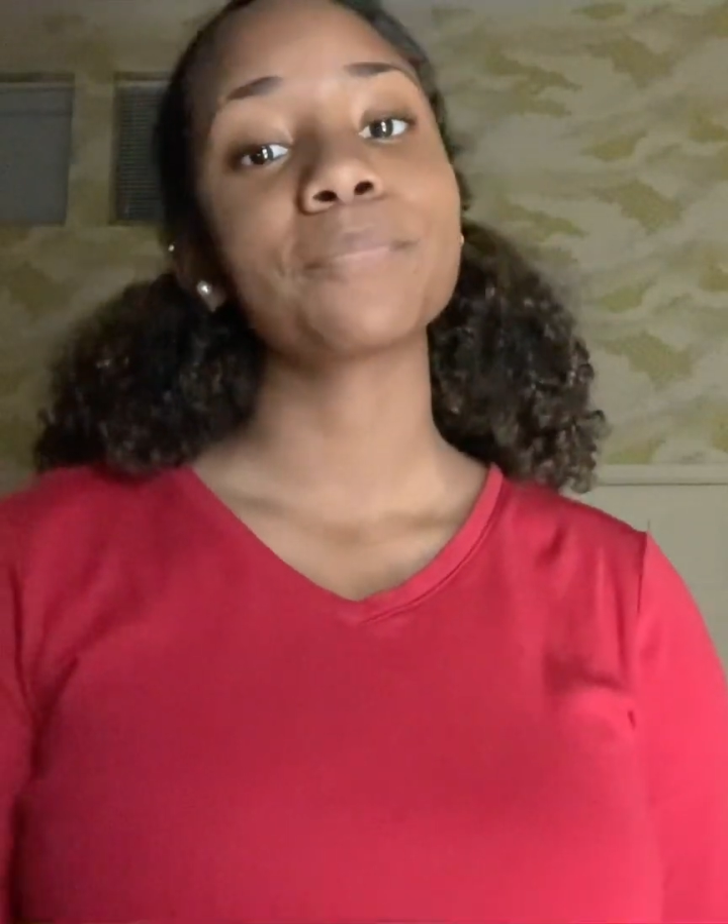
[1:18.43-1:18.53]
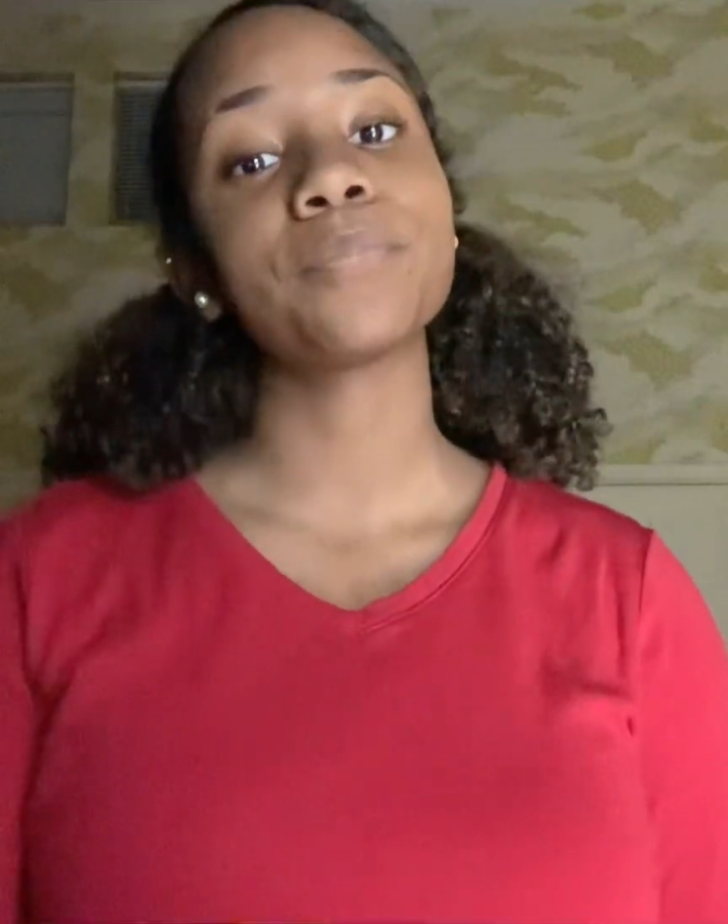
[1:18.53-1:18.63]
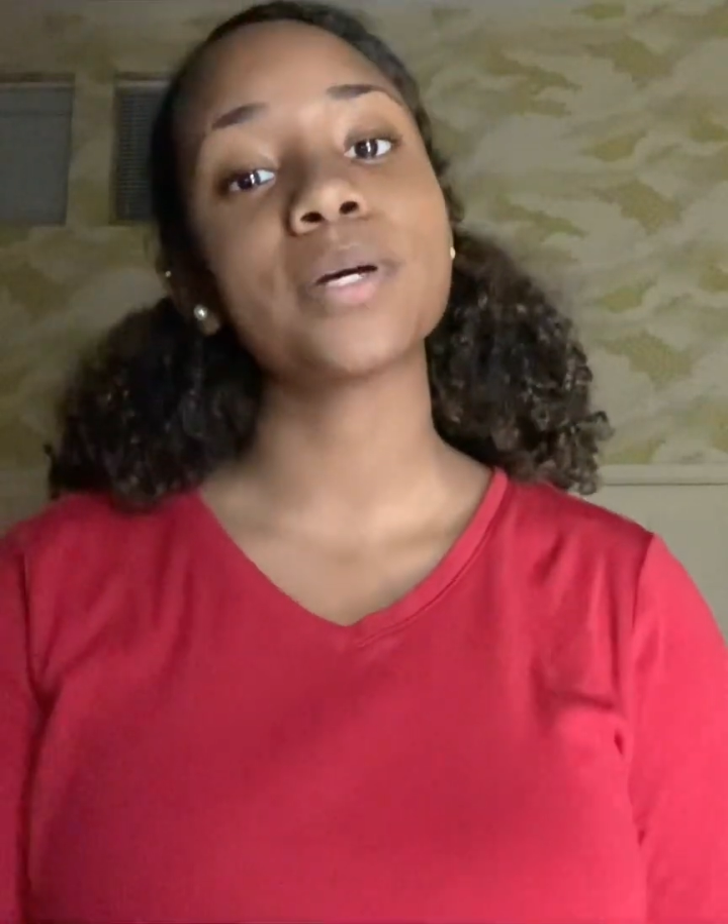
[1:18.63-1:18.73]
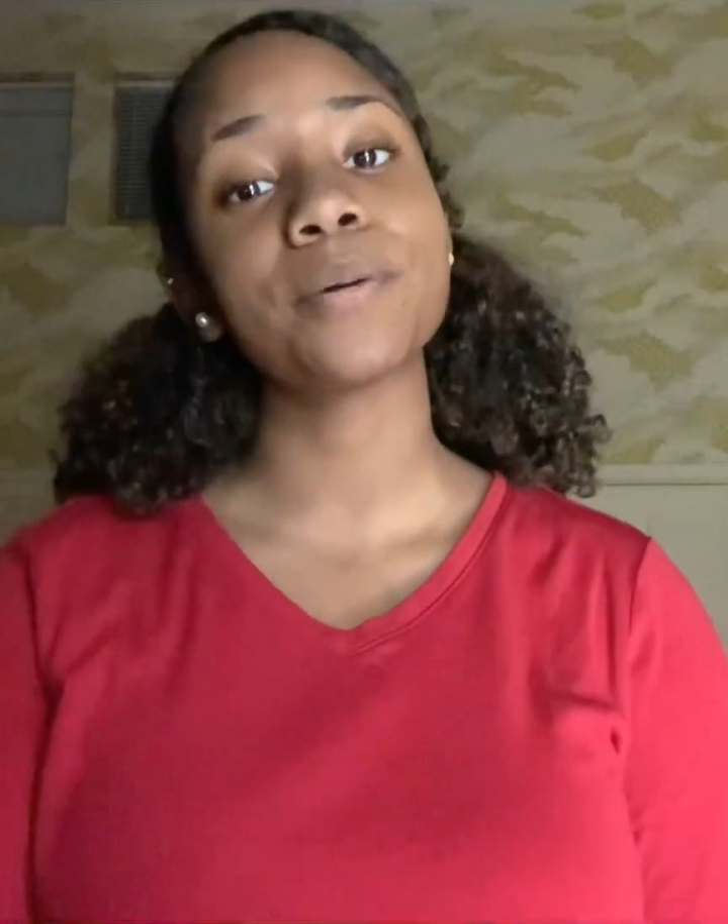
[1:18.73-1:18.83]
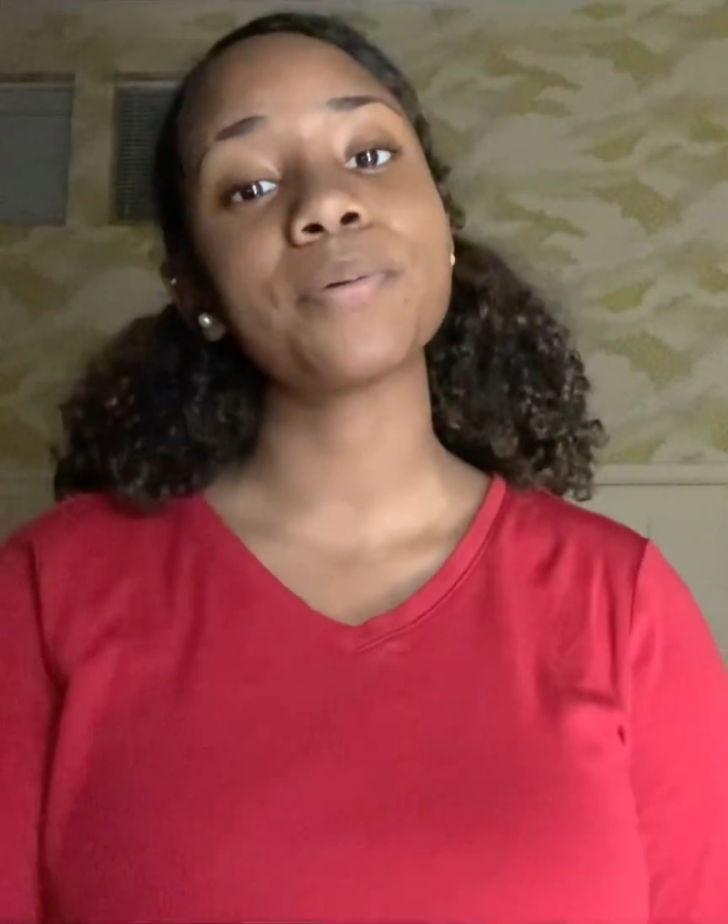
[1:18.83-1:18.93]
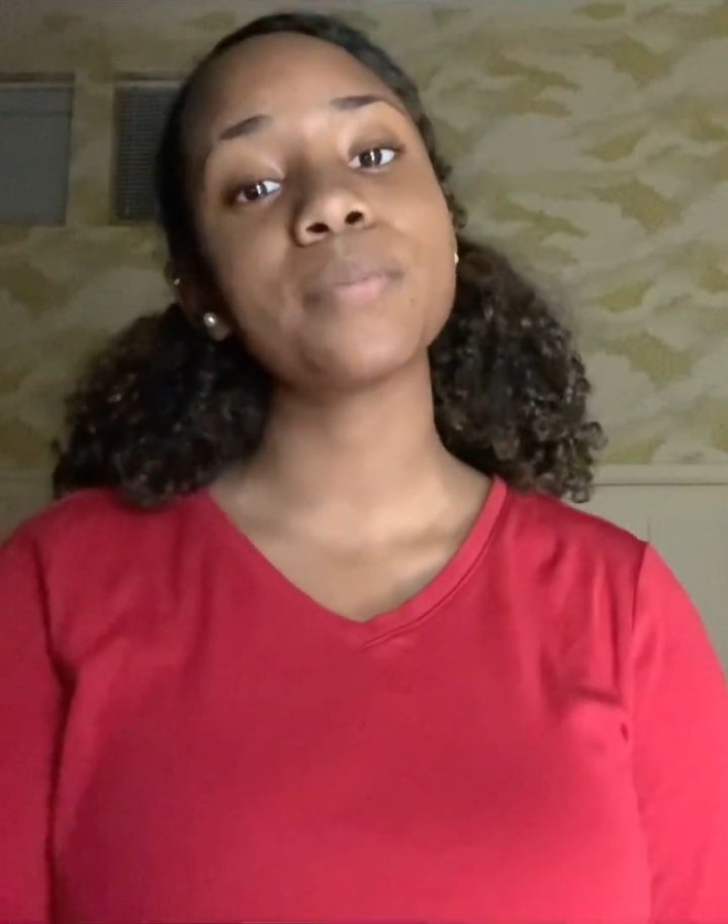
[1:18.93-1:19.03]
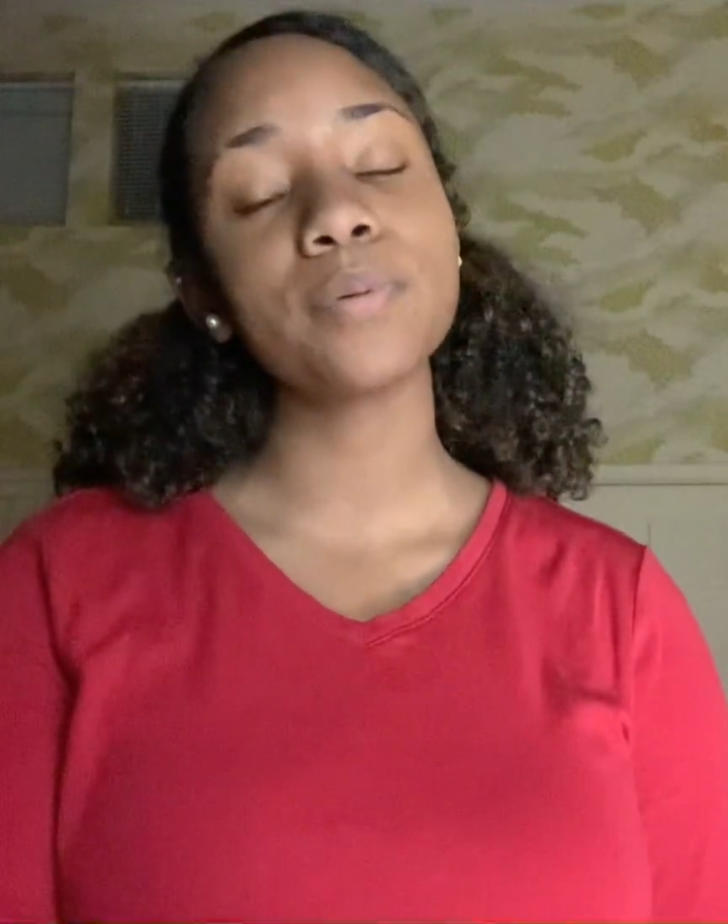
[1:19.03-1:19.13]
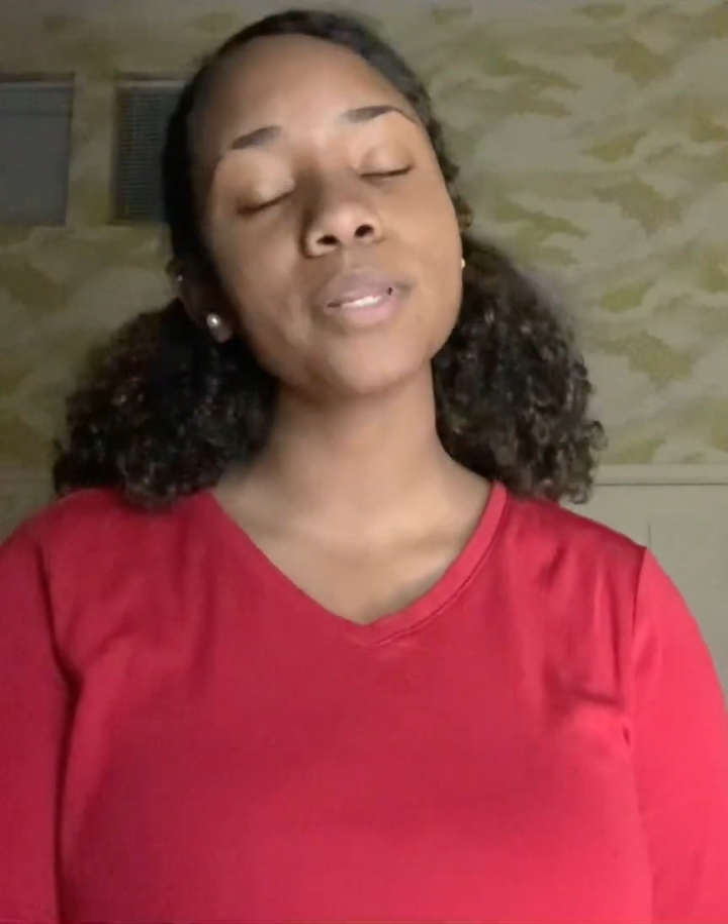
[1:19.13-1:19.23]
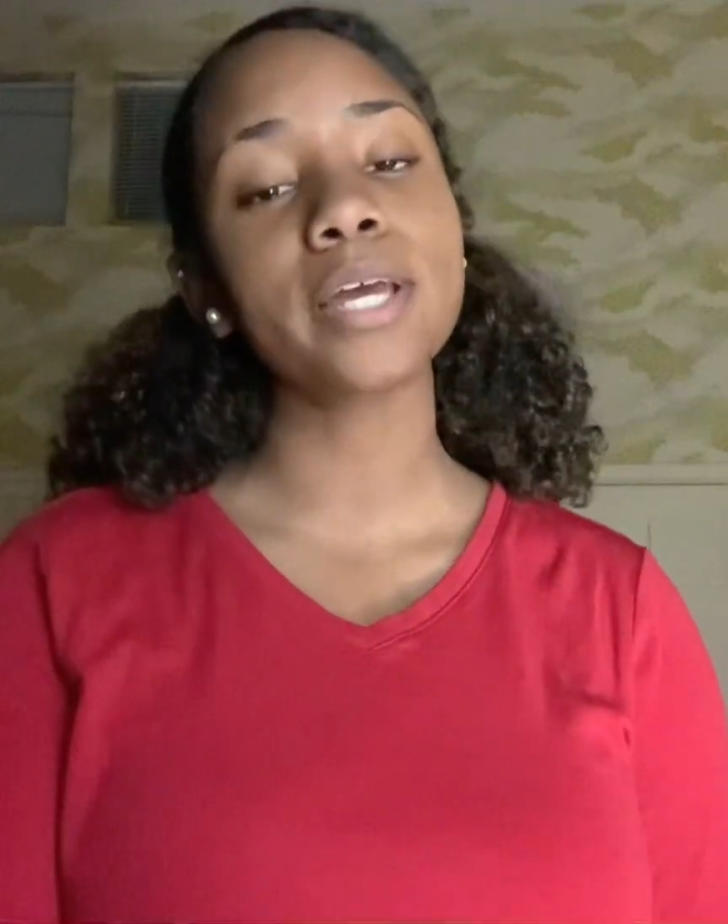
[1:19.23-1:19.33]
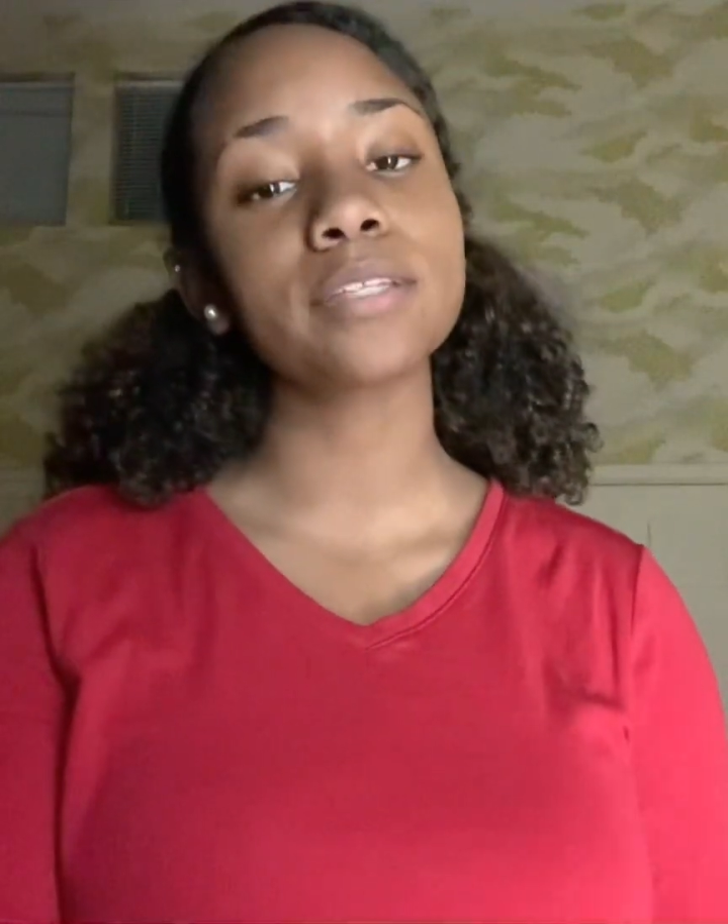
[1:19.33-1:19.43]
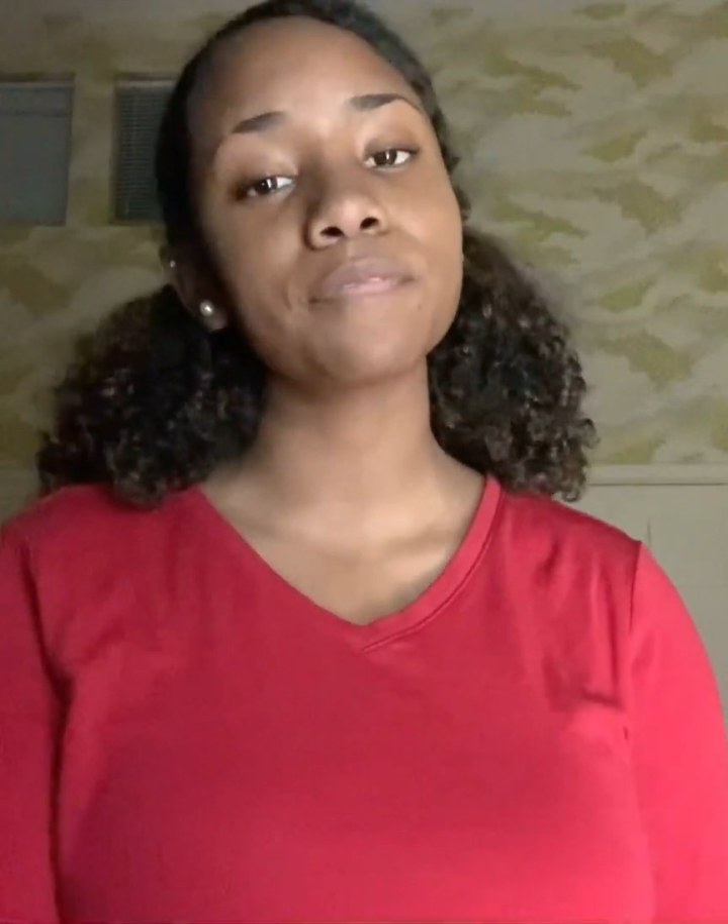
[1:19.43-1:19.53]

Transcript: but people like the